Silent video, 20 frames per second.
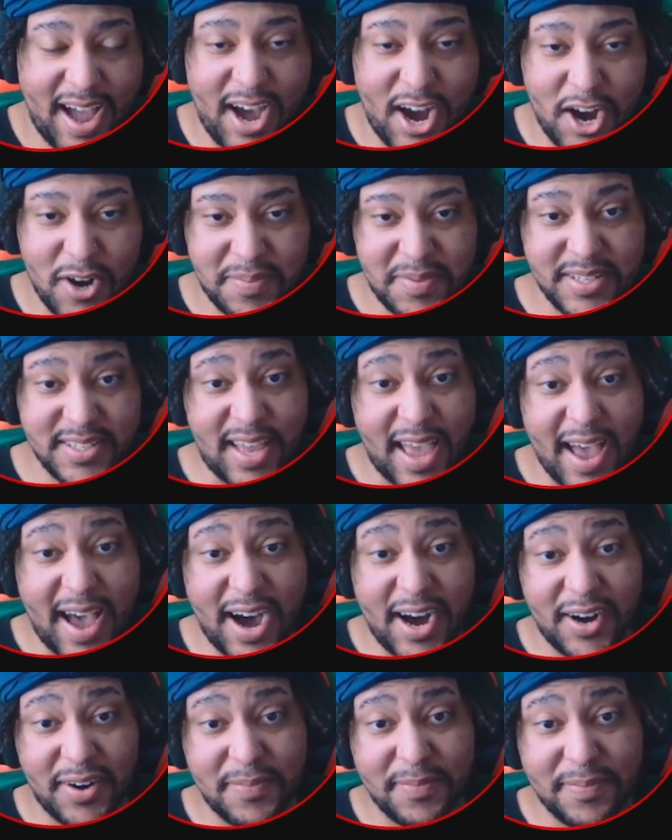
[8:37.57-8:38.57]
I
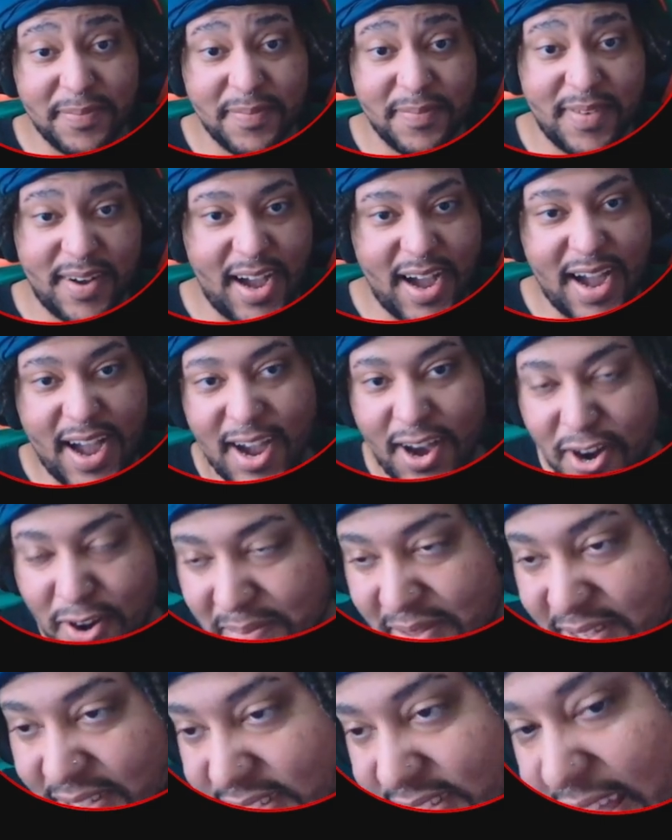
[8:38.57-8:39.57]

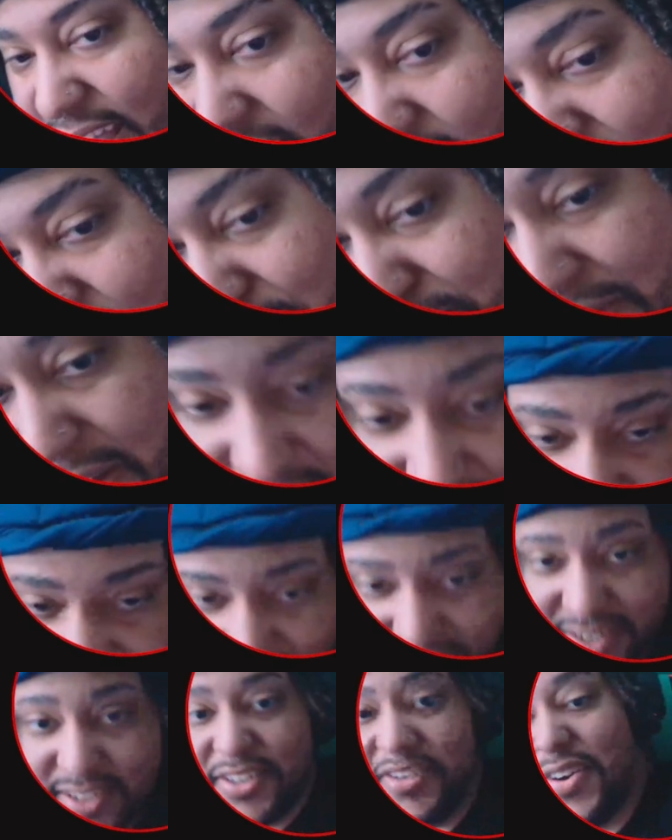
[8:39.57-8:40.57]
hope this owl
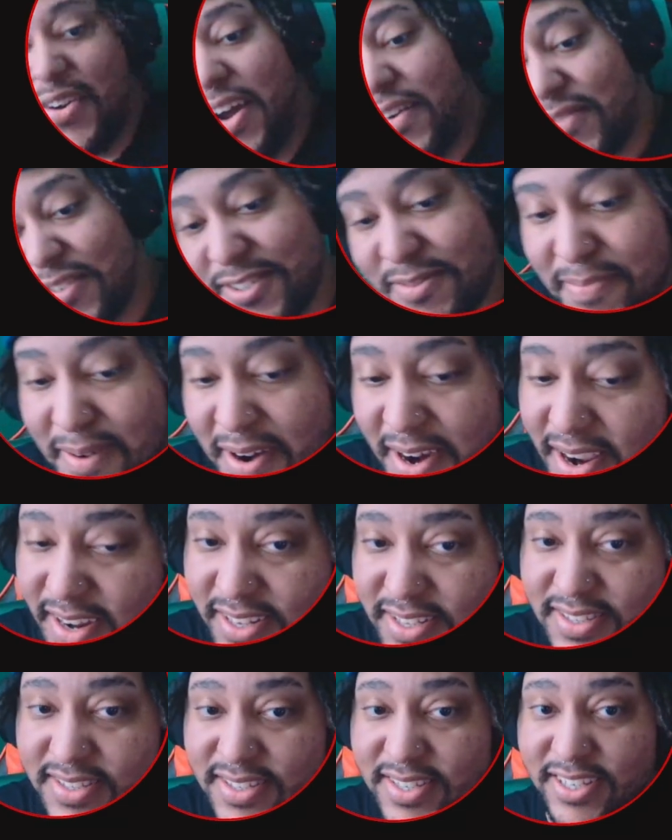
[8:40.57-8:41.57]
munched on you after
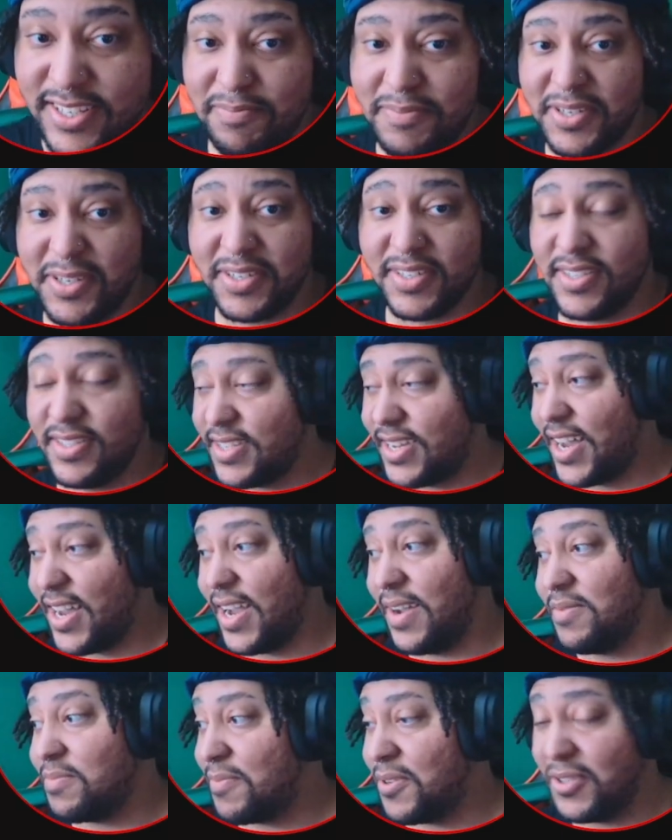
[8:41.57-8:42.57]
spraying it 6 billion
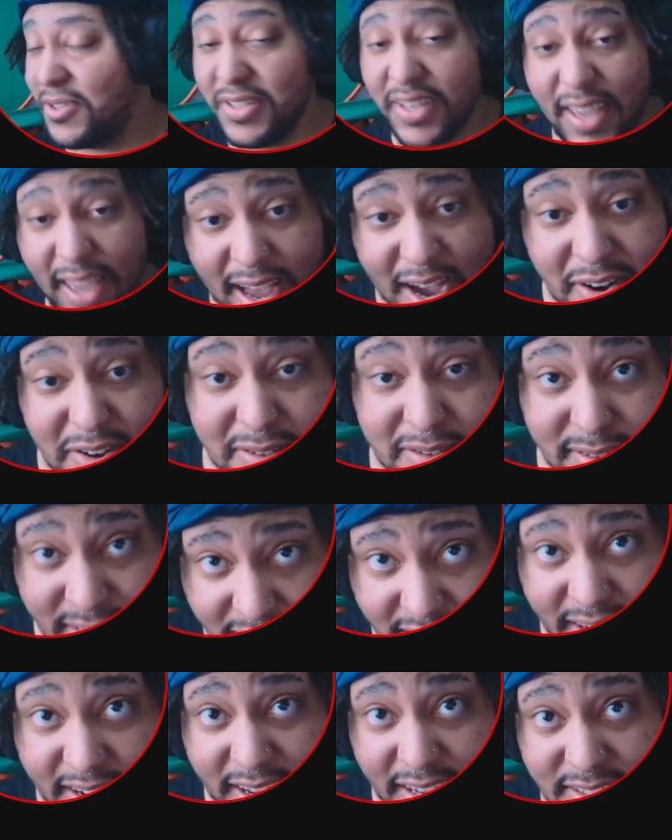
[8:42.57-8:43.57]
times, bro. Look at how it's
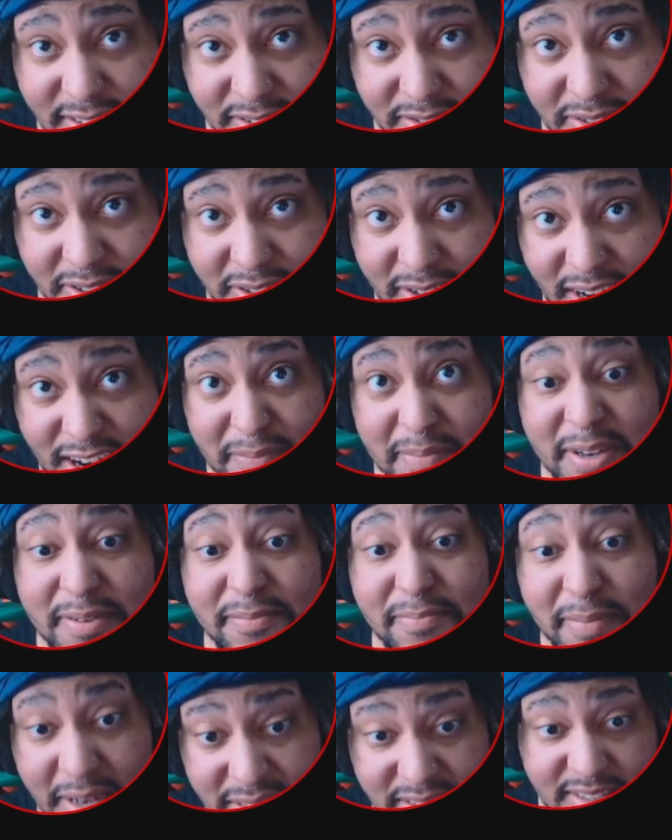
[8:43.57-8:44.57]
looking at you, dude. I hope
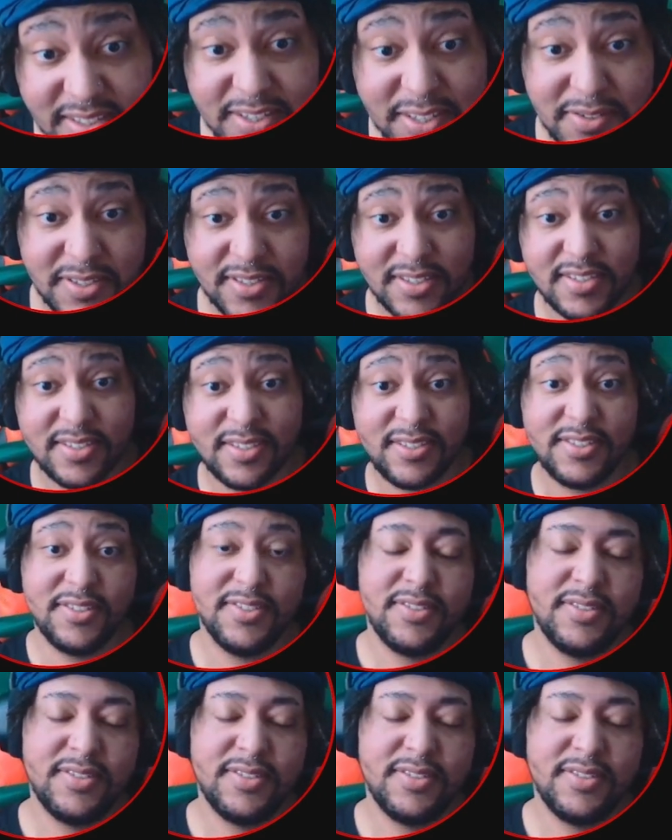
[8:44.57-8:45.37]
it munched you. Go